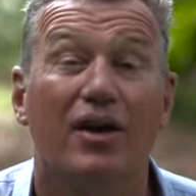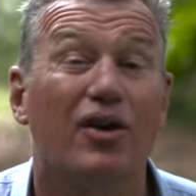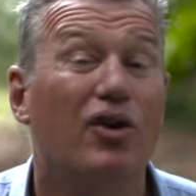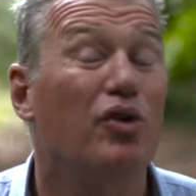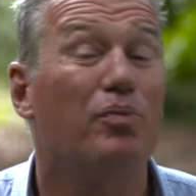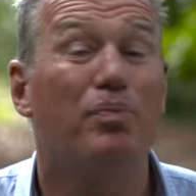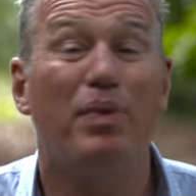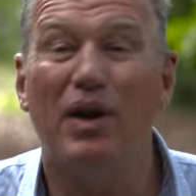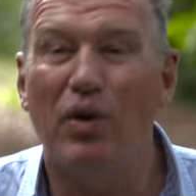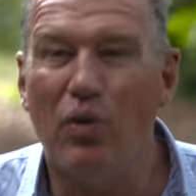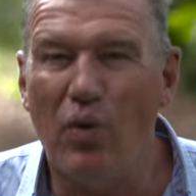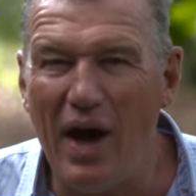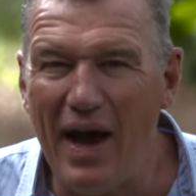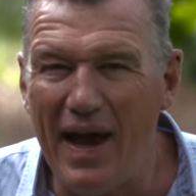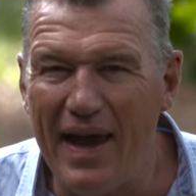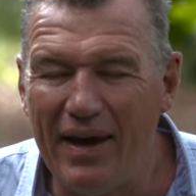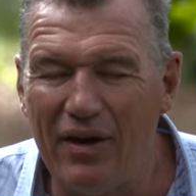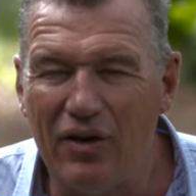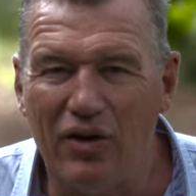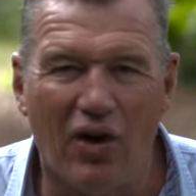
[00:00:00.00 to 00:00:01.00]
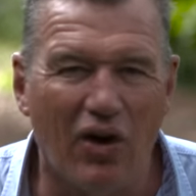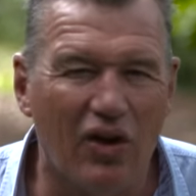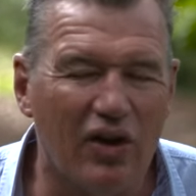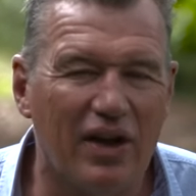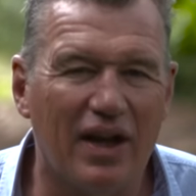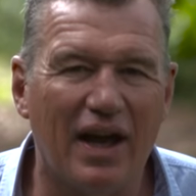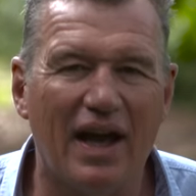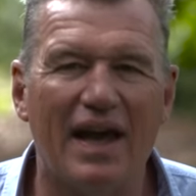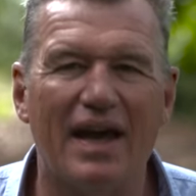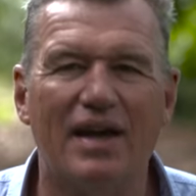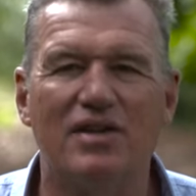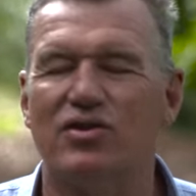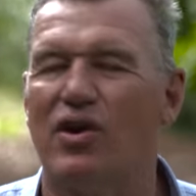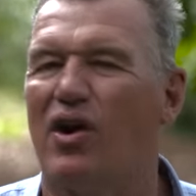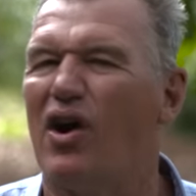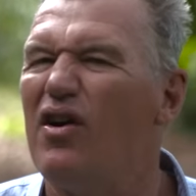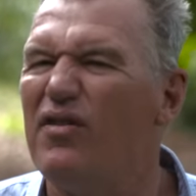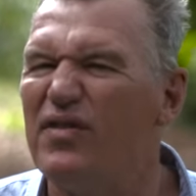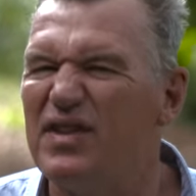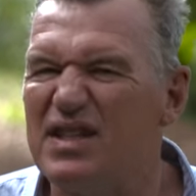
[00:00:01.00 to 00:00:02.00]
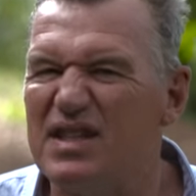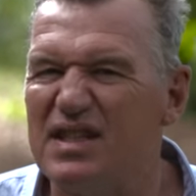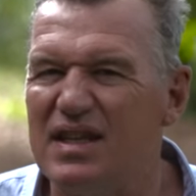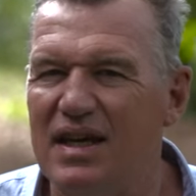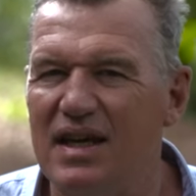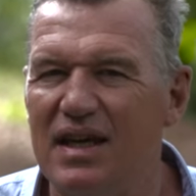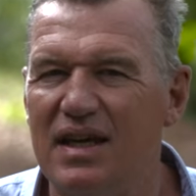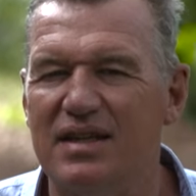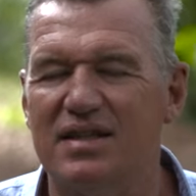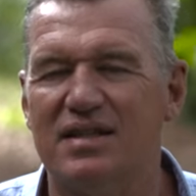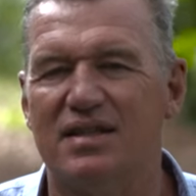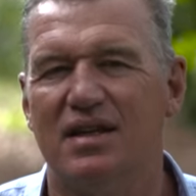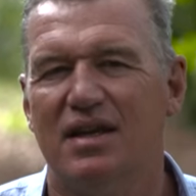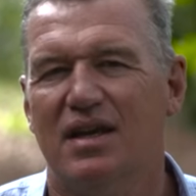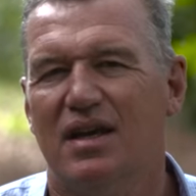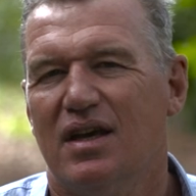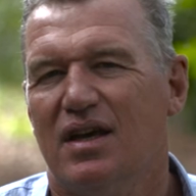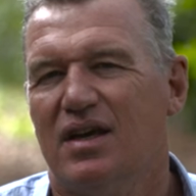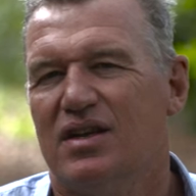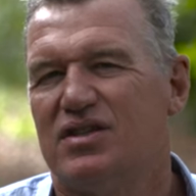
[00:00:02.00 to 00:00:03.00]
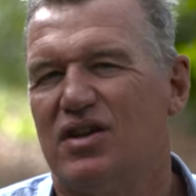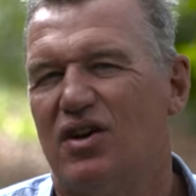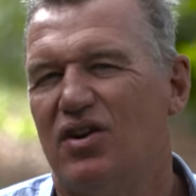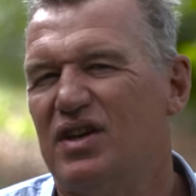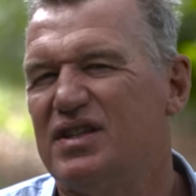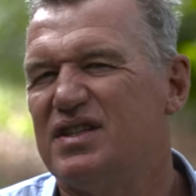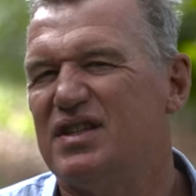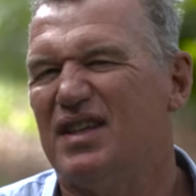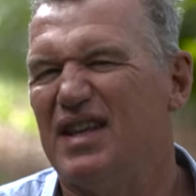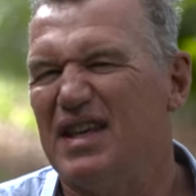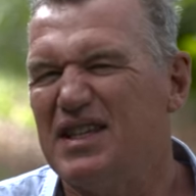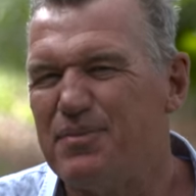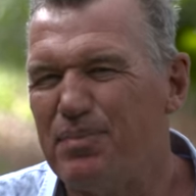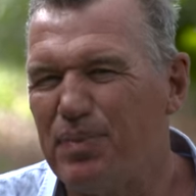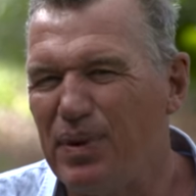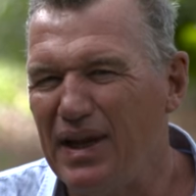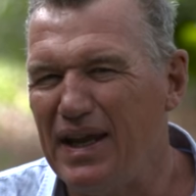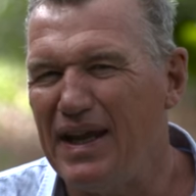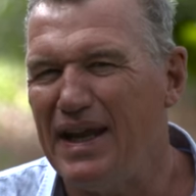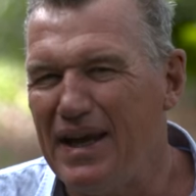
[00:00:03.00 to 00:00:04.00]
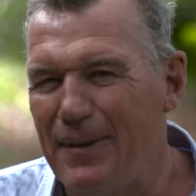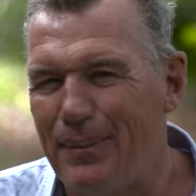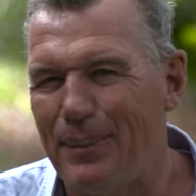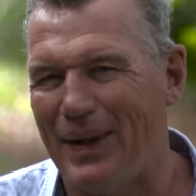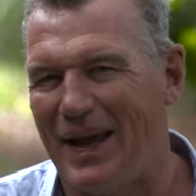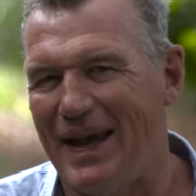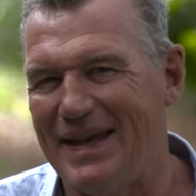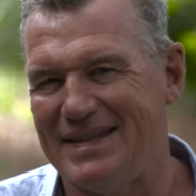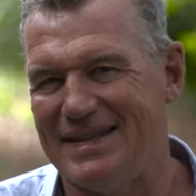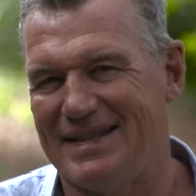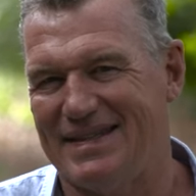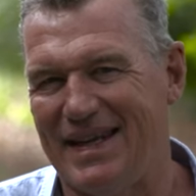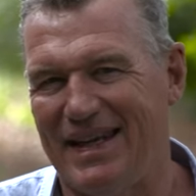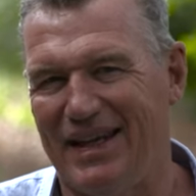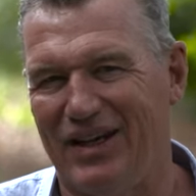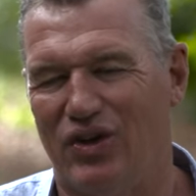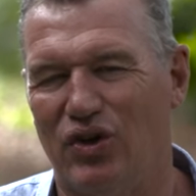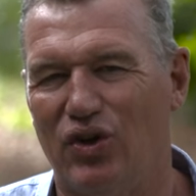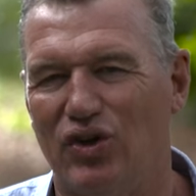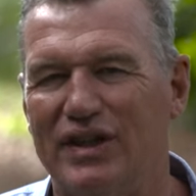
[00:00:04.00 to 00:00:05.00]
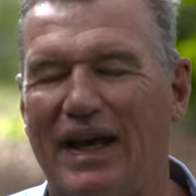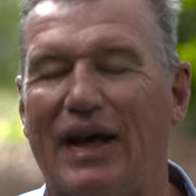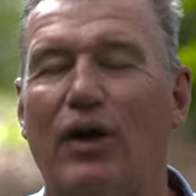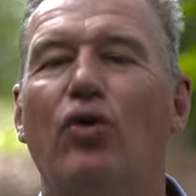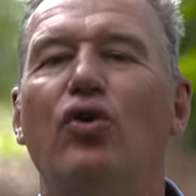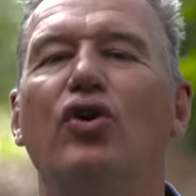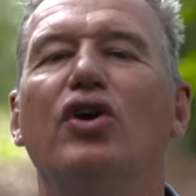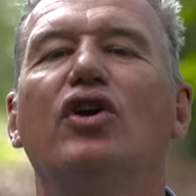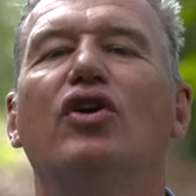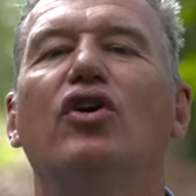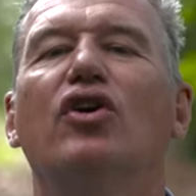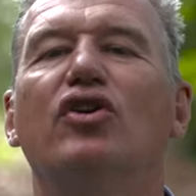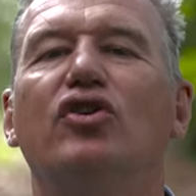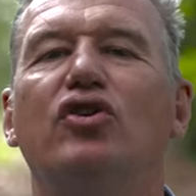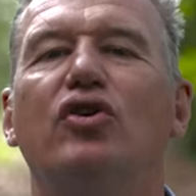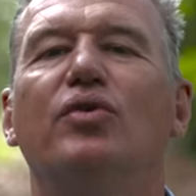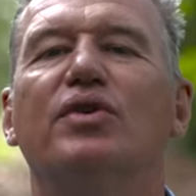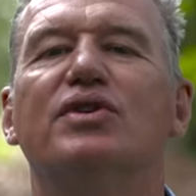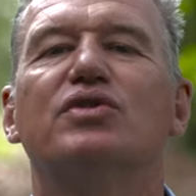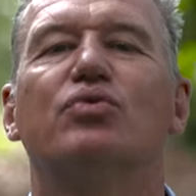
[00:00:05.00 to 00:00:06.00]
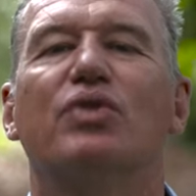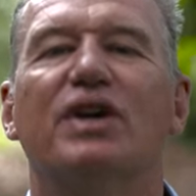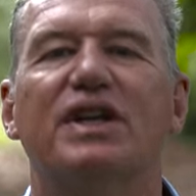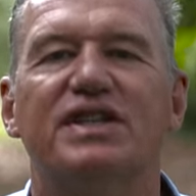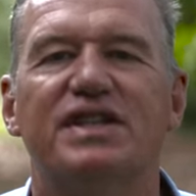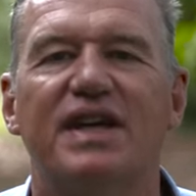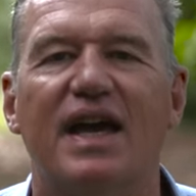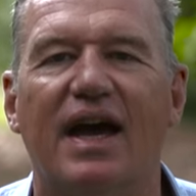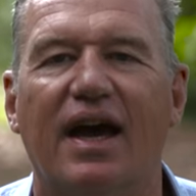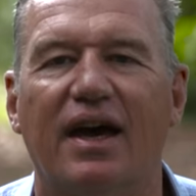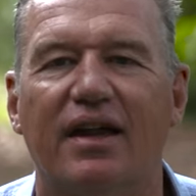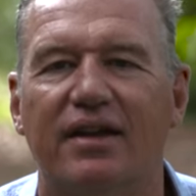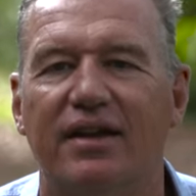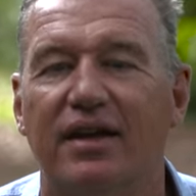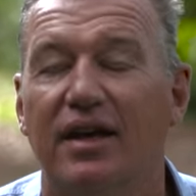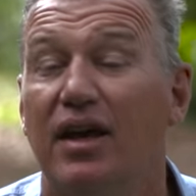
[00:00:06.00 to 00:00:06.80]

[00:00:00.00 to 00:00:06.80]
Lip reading: could be away on holidays or overseas. So listen, there's plenty of places that you can contact. All you've got to do is reach out.